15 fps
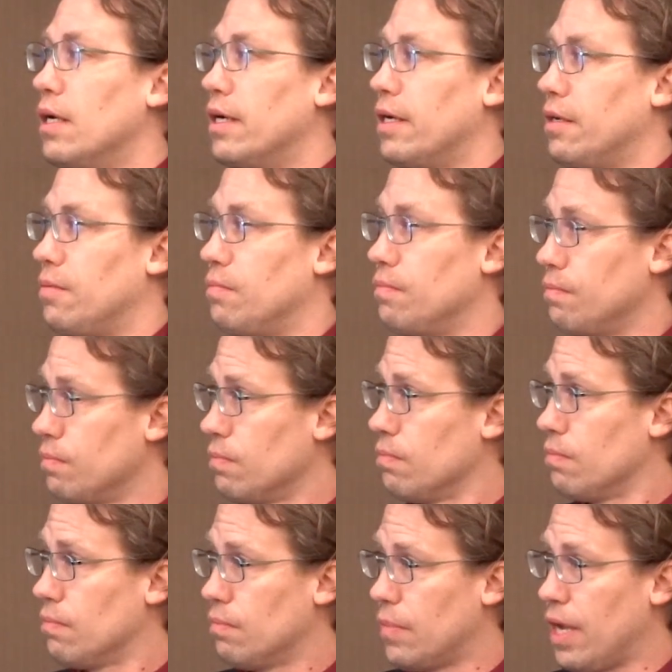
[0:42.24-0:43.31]

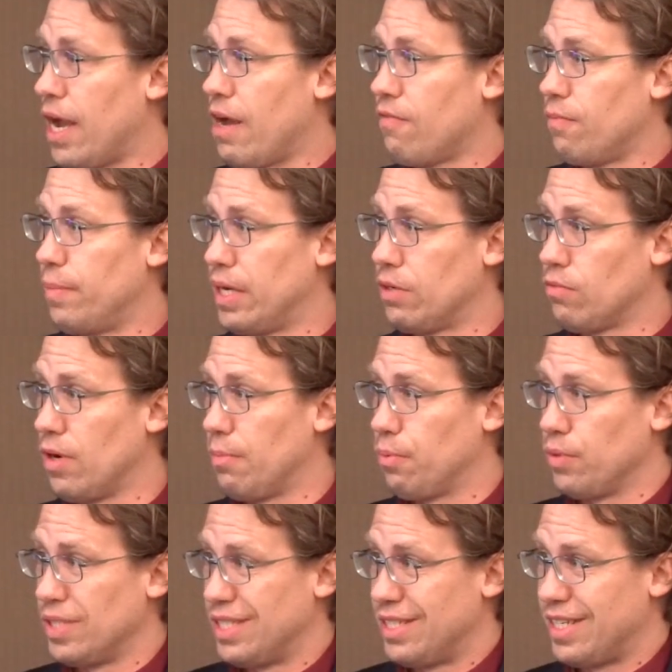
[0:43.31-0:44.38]
have a better
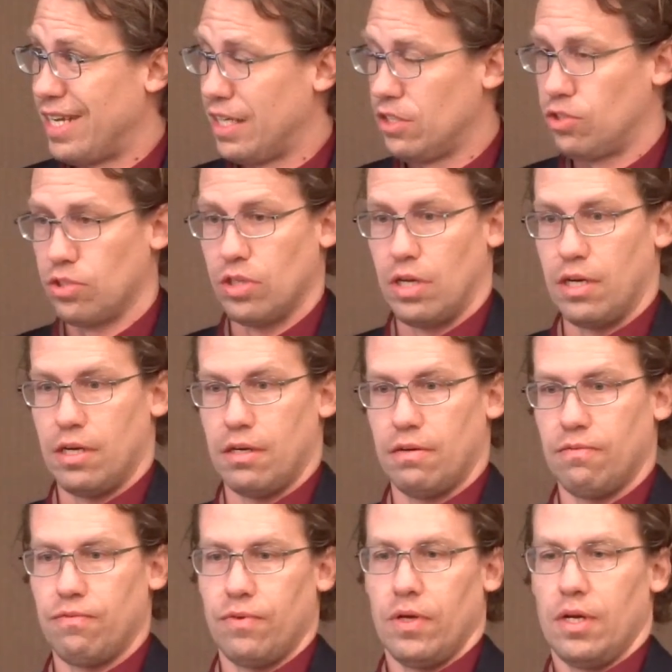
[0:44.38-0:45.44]
representation
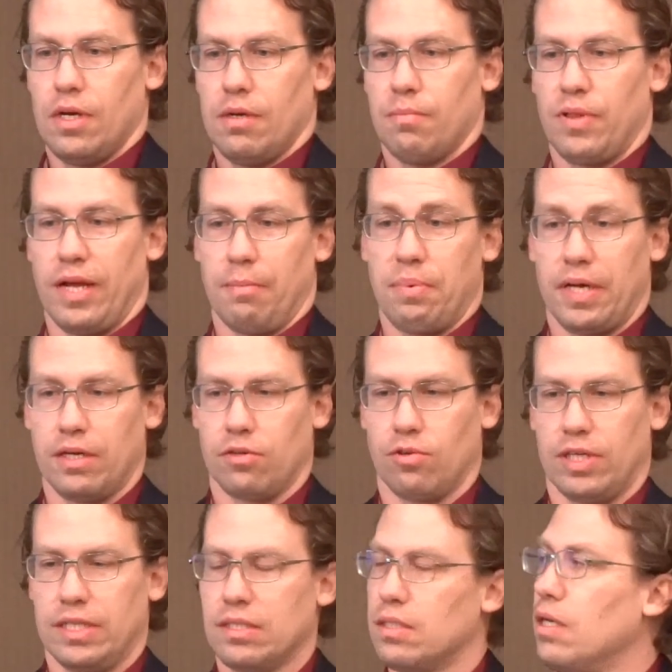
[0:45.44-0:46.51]
of plant
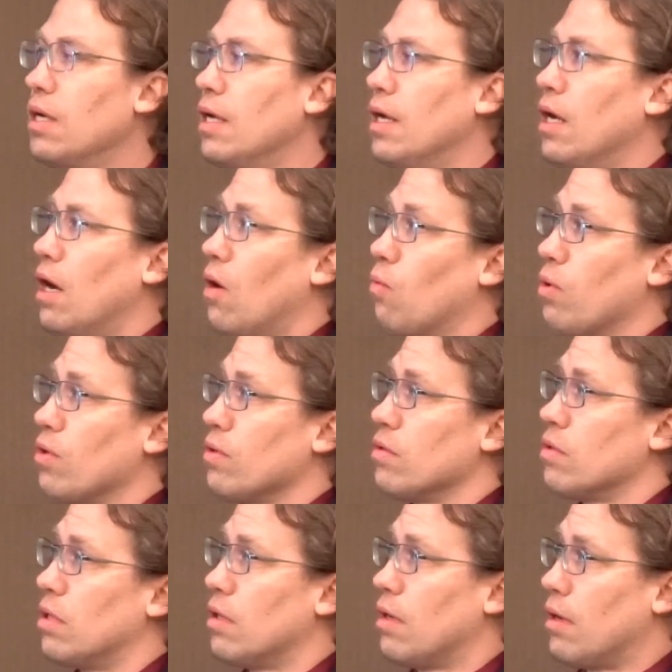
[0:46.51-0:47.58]
pedigrees. I
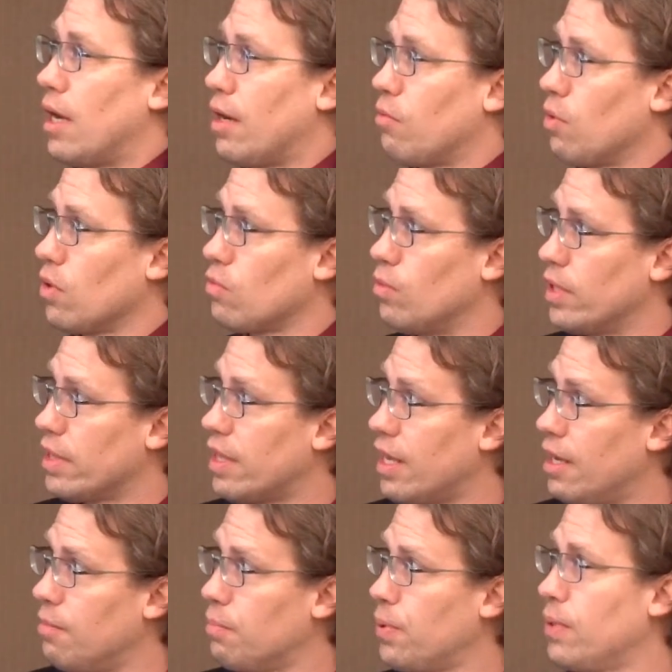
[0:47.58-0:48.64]
work with
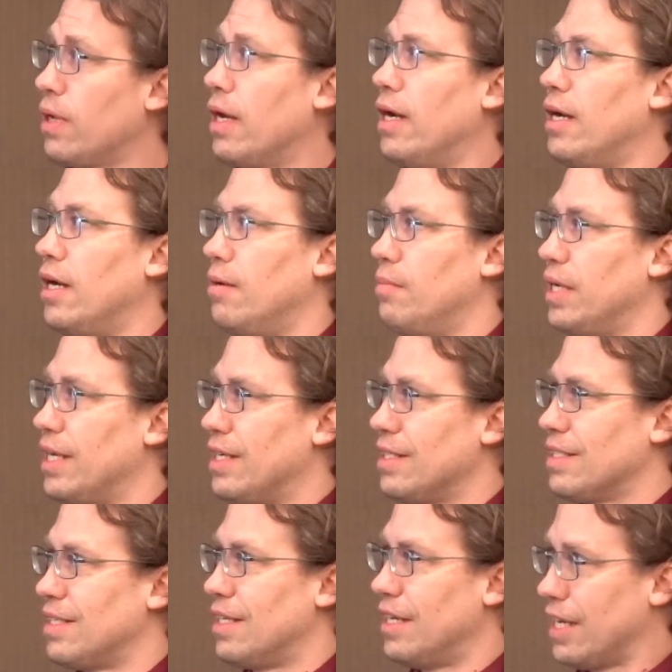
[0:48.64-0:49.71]
hemp. It
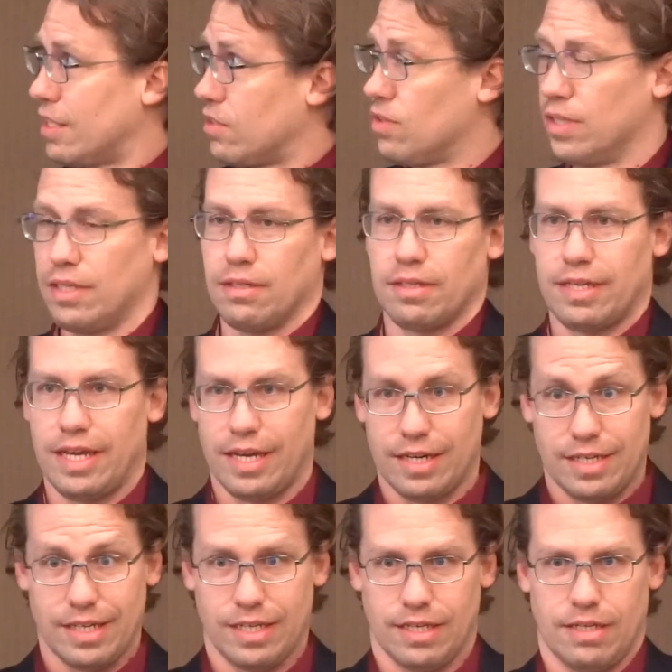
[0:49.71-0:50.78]
is an excellent
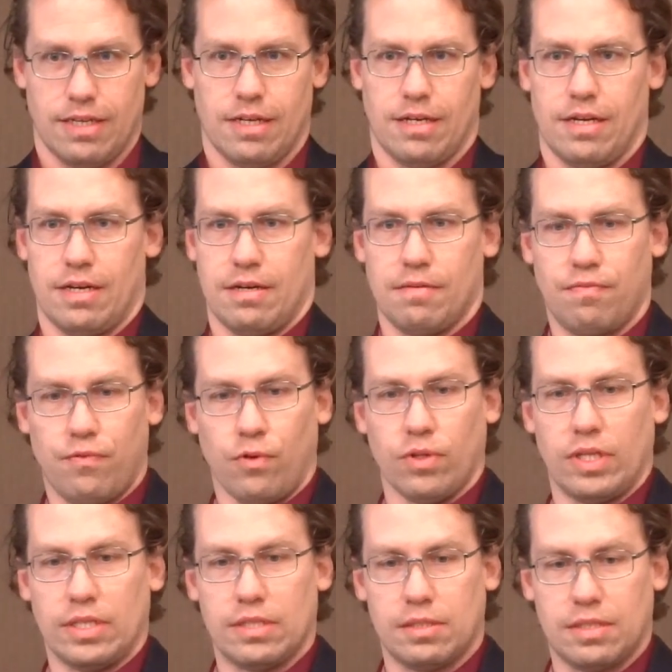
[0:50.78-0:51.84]
candidate for
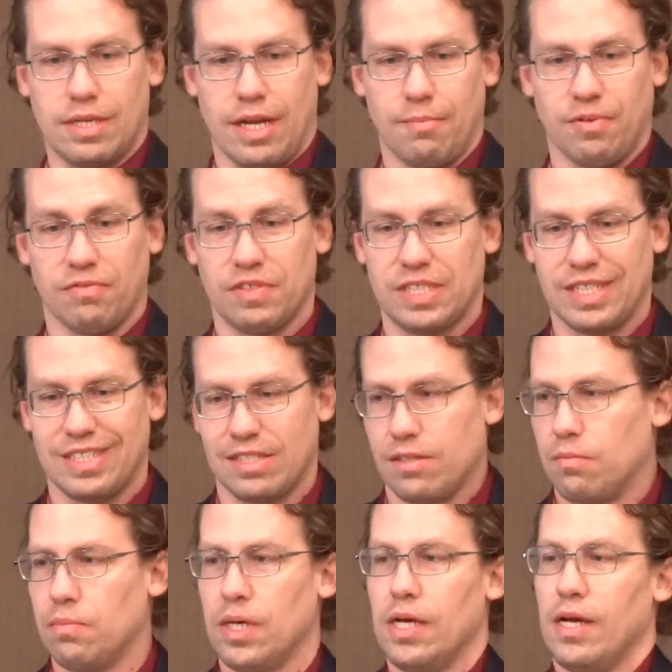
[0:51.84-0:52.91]
this type of
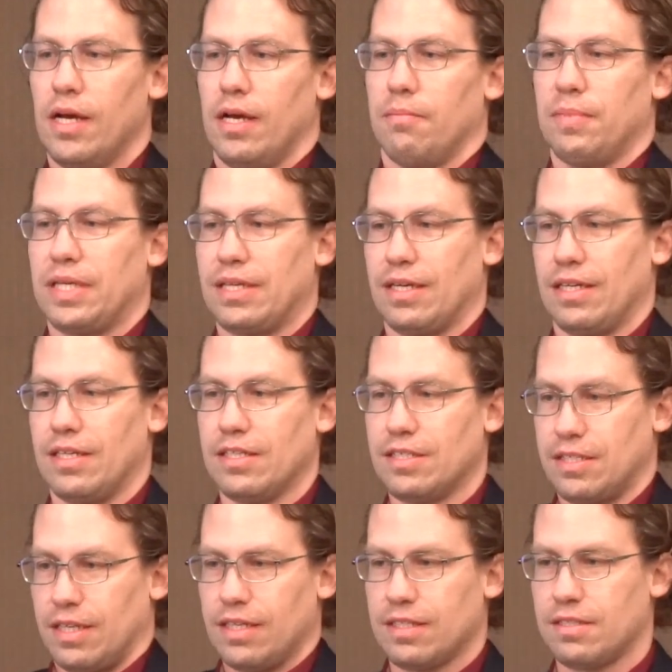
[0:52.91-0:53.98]
system
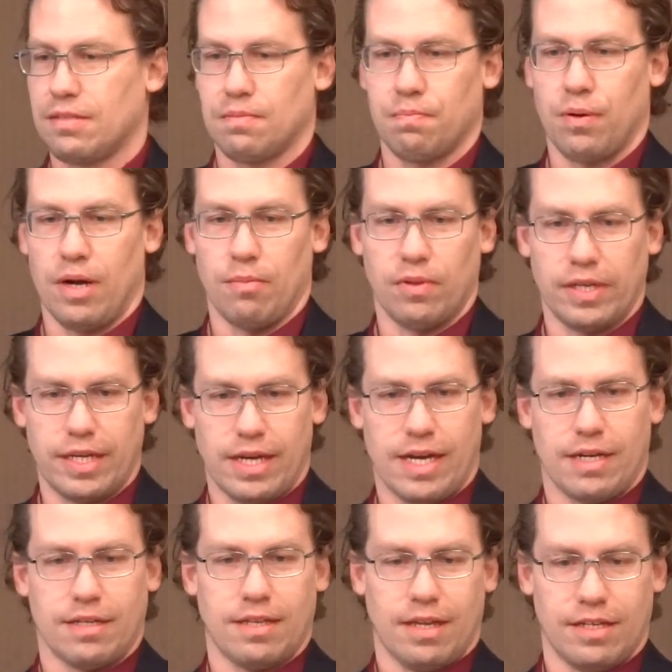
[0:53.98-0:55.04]
because it's probably
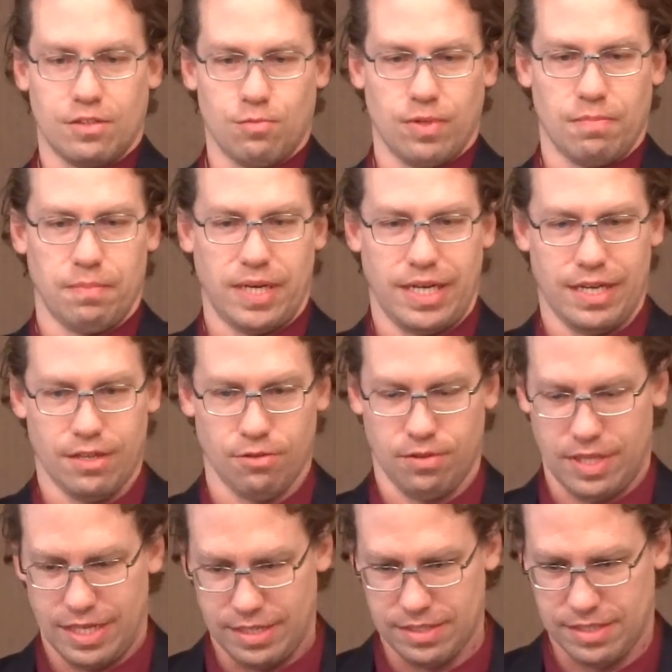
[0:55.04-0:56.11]
got, as with many other
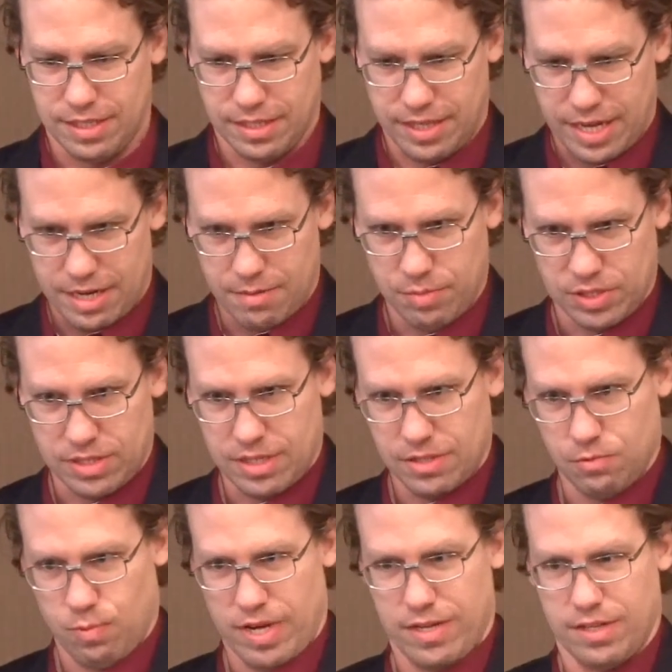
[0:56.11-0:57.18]
things that cannabis does
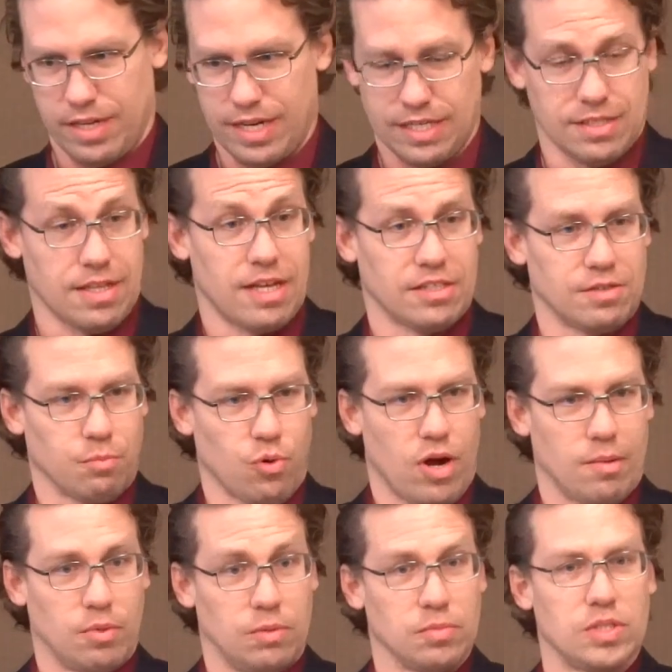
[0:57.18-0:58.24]
well, it has lots of
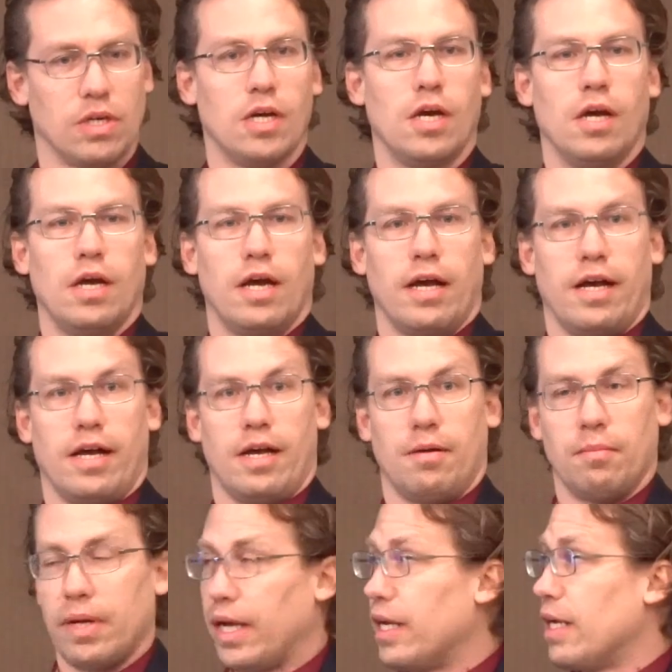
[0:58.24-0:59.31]
problems.
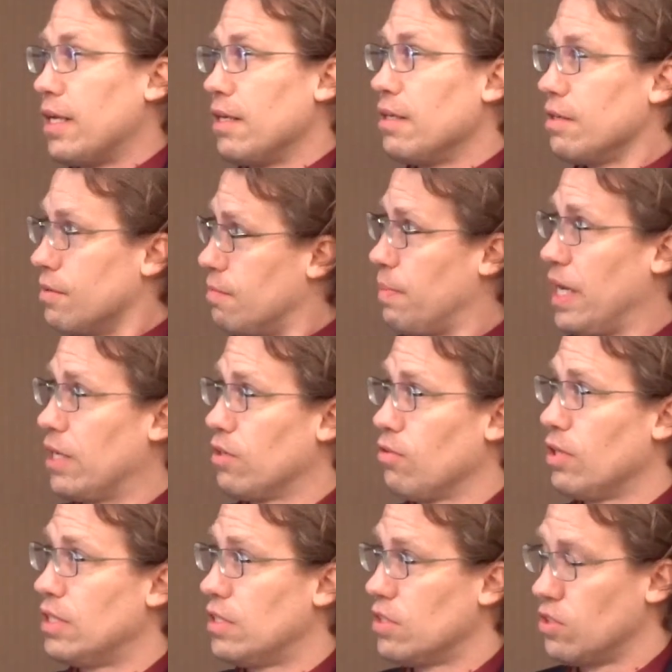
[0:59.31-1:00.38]
And
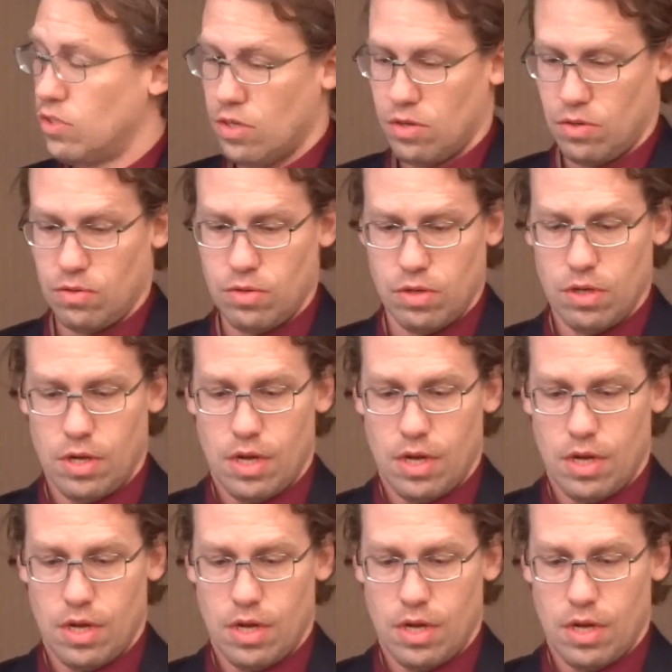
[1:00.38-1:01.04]
pedigrees is no